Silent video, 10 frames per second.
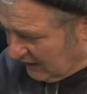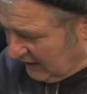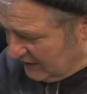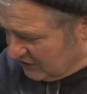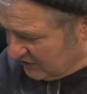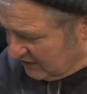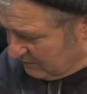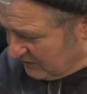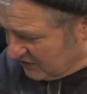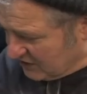clenched into
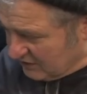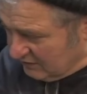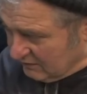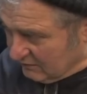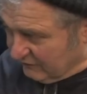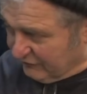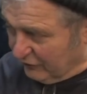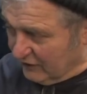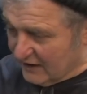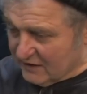position
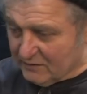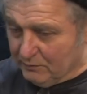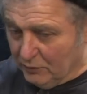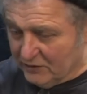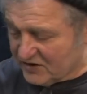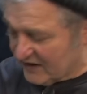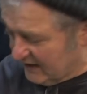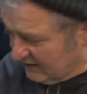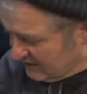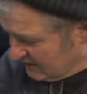full length both
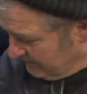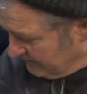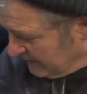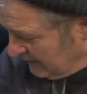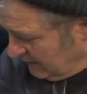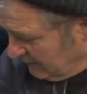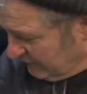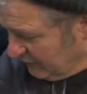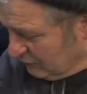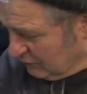sides and a
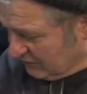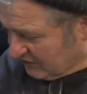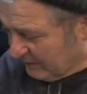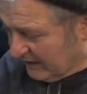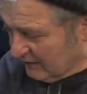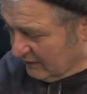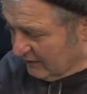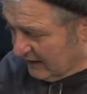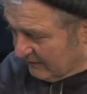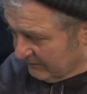few coats of paint
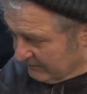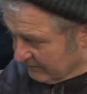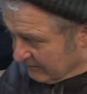on them